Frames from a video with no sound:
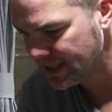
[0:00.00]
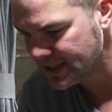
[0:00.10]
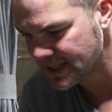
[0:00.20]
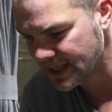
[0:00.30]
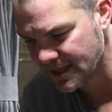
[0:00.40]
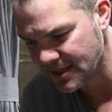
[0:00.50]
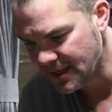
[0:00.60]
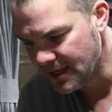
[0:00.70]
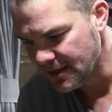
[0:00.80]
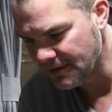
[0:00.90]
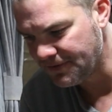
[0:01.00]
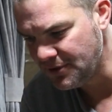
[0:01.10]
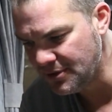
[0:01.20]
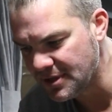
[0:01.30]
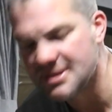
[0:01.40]
It's the
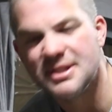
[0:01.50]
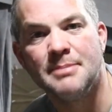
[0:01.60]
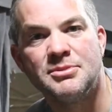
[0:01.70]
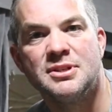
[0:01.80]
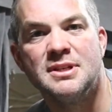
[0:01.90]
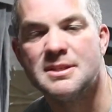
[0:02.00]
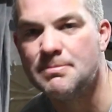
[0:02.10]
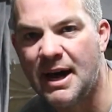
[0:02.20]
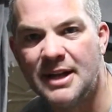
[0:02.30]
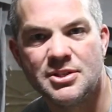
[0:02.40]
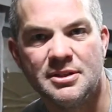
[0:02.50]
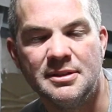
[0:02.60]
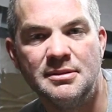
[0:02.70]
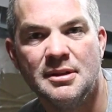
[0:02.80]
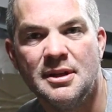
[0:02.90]
fuel consumption is marginal.